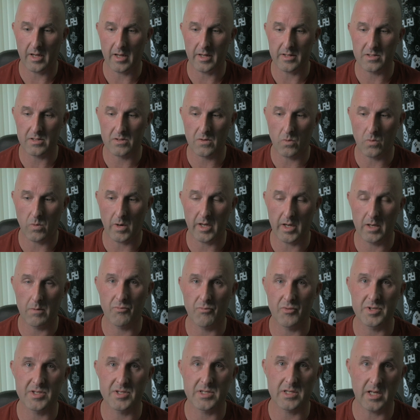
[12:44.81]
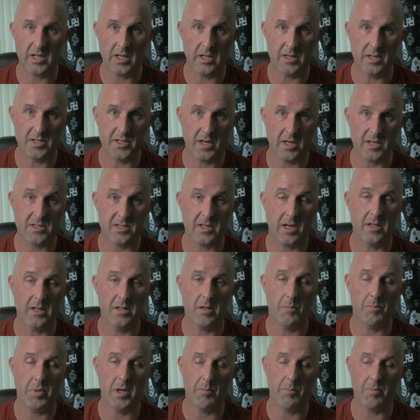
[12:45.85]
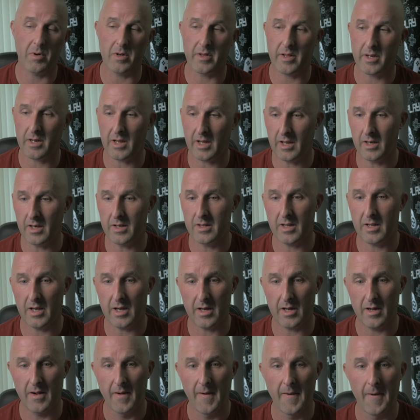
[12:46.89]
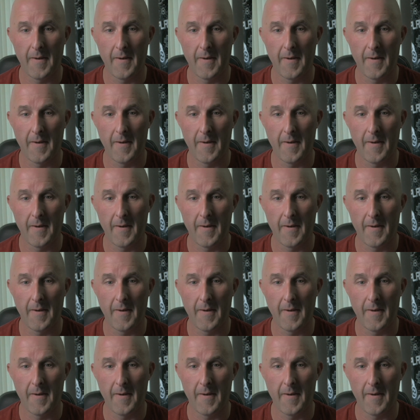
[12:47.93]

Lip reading: it's quite prestigious and the people that are in there